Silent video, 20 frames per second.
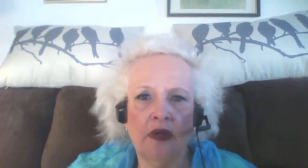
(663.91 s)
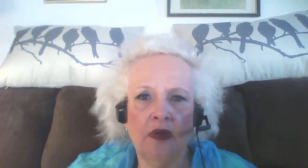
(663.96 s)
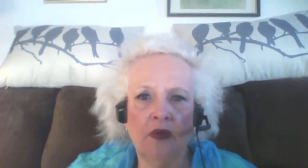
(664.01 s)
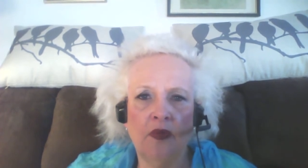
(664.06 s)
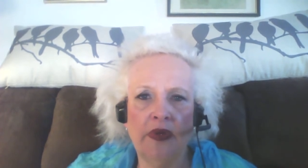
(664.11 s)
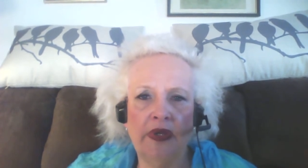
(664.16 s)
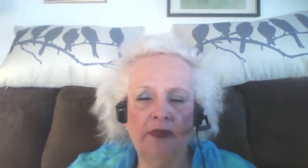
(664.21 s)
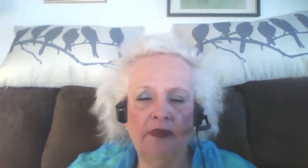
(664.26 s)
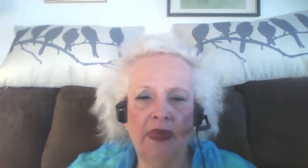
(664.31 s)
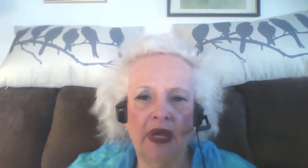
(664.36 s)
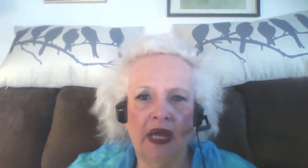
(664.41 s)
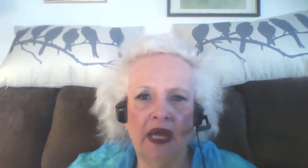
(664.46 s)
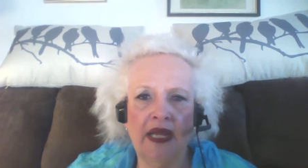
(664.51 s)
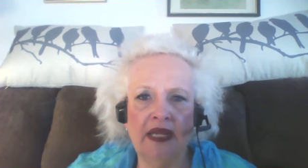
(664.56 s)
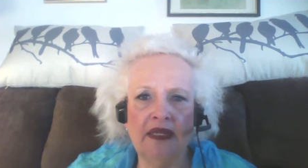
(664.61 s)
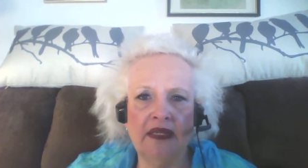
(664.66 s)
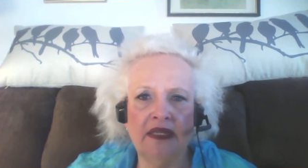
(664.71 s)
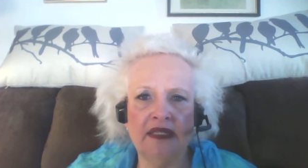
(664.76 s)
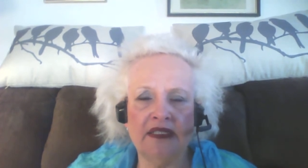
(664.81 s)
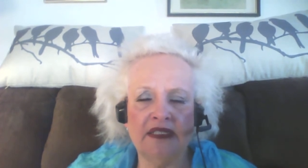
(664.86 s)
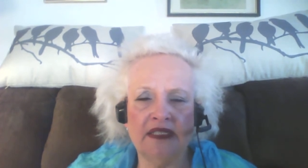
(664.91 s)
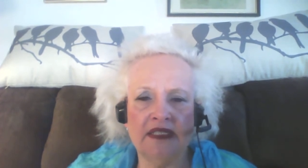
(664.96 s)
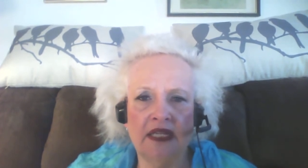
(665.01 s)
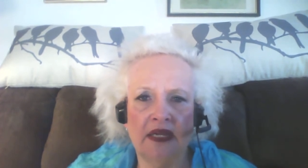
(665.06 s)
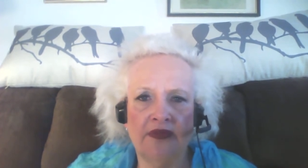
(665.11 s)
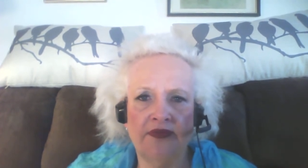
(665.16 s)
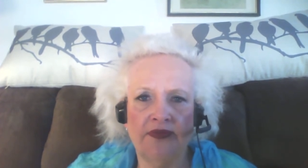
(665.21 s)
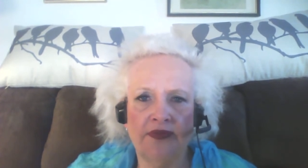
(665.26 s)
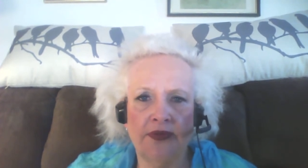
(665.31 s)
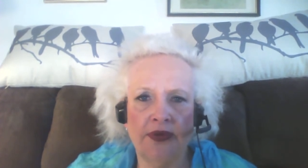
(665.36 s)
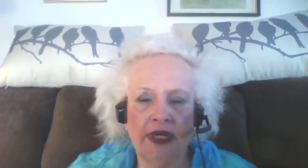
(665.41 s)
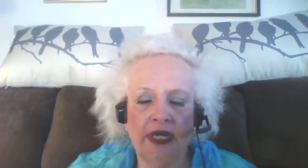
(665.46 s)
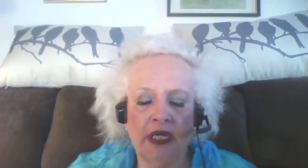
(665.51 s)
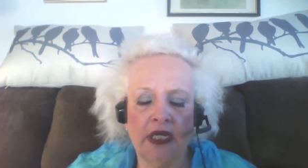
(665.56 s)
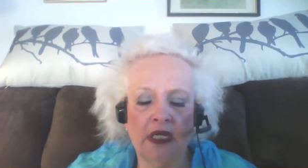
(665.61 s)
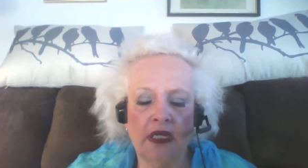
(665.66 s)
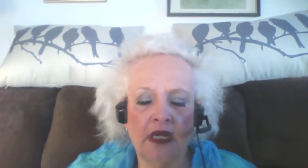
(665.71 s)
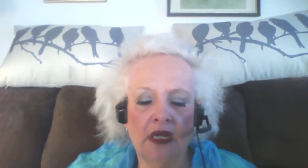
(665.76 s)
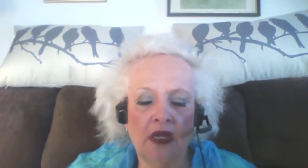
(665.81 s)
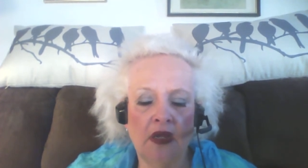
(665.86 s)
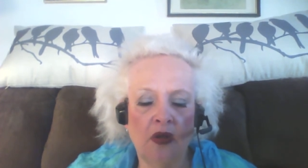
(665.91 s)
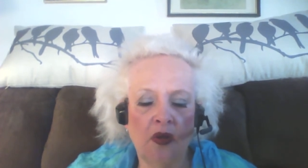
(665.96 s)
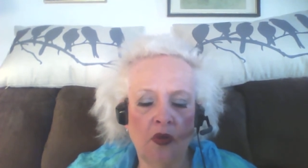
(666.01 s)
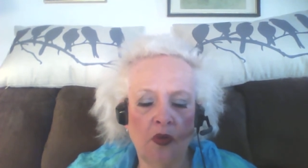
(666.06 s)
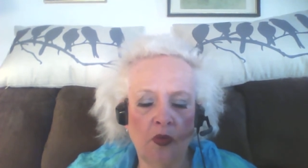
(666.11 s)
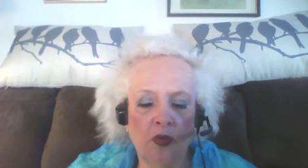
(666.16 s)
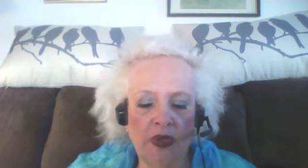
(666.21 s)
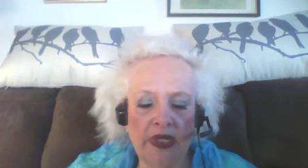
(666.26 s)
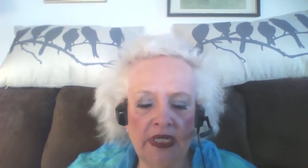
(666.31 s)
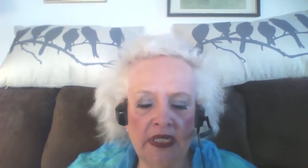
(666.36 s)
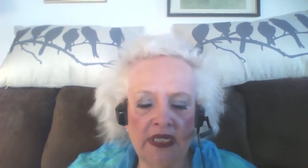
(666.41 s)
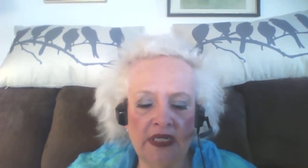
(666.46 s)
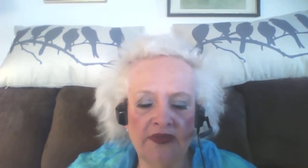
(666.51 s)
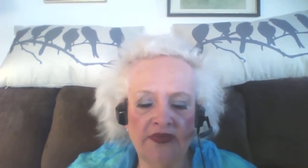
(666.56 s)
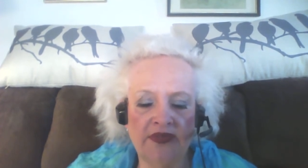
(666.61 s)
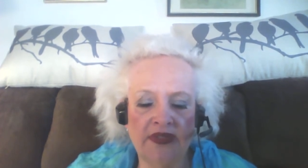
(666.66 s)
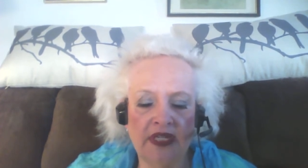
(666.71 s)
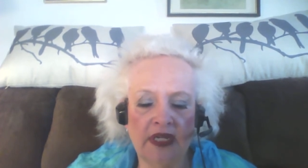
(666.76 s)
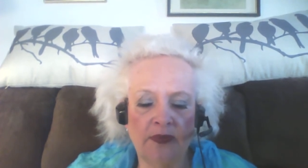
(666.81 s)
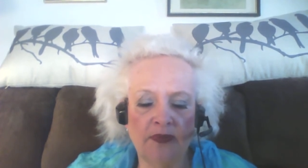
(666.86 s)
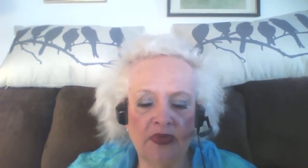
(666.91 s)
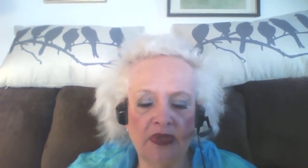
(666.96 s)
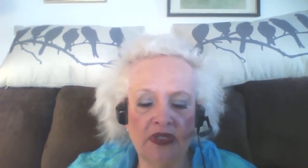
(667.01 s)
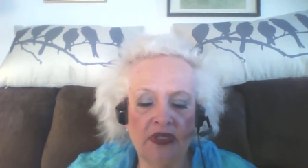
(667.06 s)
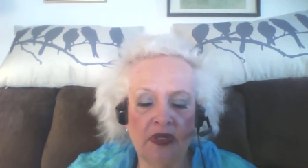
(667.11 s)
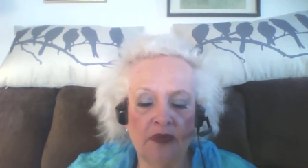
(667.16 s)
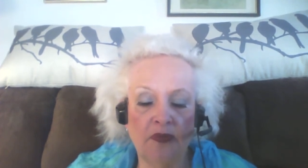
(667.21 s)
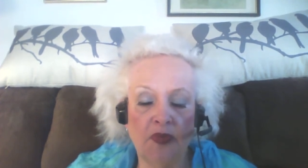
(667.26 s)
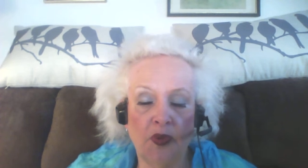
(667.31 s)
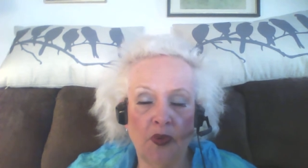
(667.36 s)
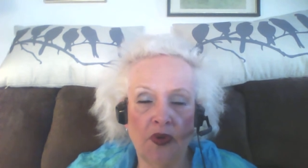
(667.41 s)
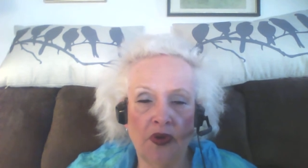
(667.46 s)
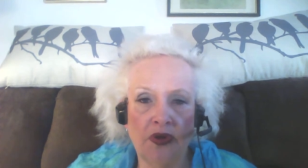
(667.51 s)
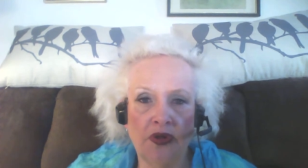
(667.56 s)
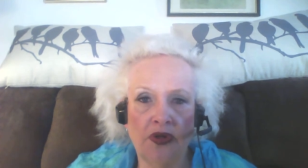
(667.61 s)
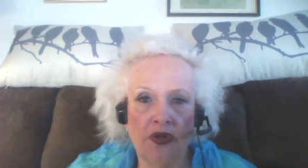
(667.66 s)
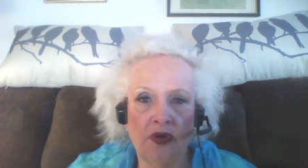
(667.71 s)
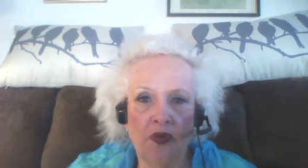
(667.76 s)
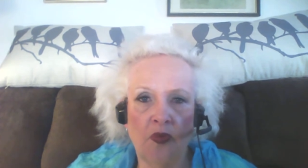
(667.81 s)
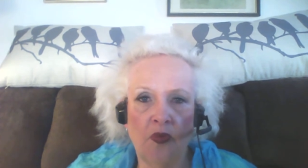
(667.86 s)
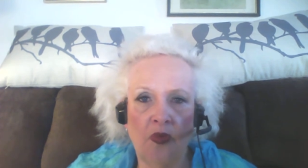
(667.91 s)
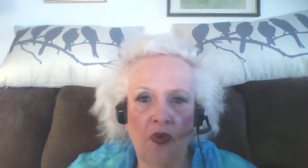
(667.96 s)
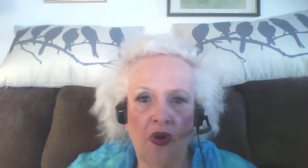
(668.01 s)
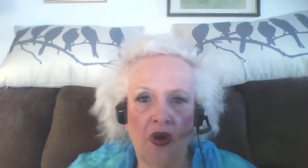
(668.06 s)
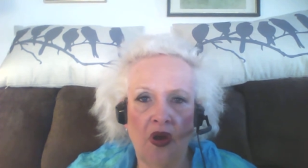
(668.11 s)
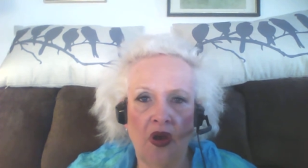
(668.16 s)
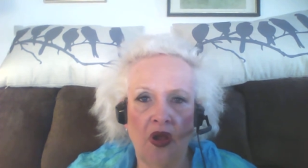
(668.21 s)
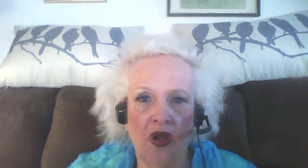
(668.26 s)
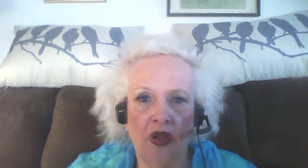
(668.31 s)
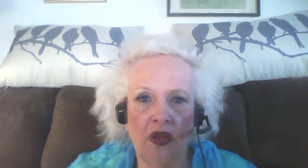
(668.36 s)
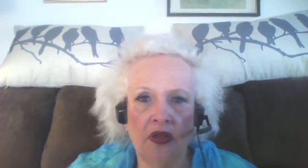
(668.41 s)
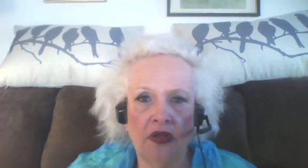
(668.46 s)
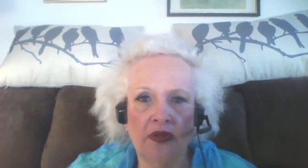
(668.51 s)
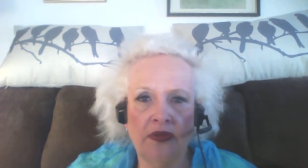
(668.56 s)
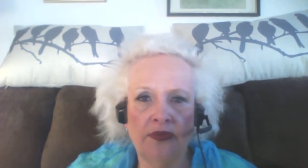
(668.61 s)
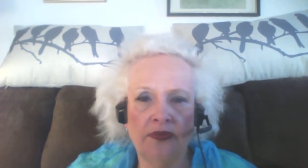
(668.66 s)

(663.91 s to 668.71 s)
We bind the suffering. We lift up the border wall.